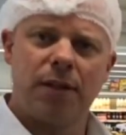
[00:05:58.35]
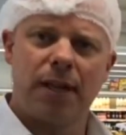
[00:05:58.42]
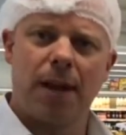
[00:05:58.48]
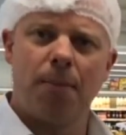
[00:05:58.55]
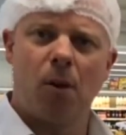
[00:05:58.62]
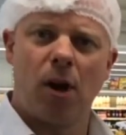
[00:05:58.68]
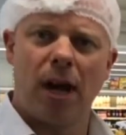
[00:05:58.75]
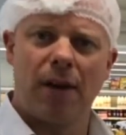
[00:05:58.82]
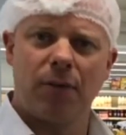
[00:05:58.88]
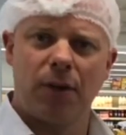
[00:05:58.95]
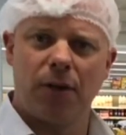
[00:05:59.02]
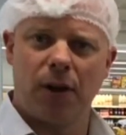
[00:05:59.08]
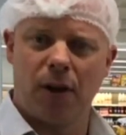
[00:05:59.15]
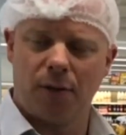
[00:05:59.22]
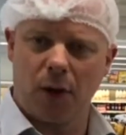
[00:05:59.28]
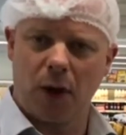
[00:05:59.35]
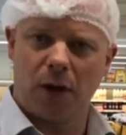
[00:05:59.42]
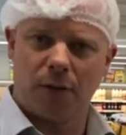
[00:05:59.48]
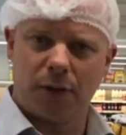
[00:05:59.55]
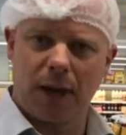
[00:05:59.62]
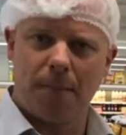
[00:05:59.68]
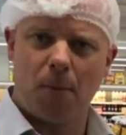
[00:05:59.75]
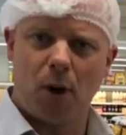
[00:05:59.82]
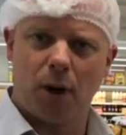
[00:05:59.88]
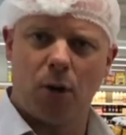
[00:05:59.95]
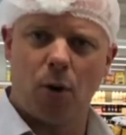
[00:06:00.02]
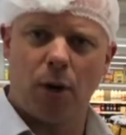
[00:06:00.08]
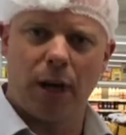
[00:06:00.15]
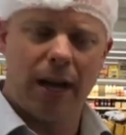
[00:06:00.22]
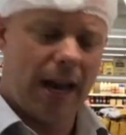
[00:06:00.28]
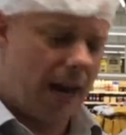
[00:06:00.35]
done my oven and I've done my cook,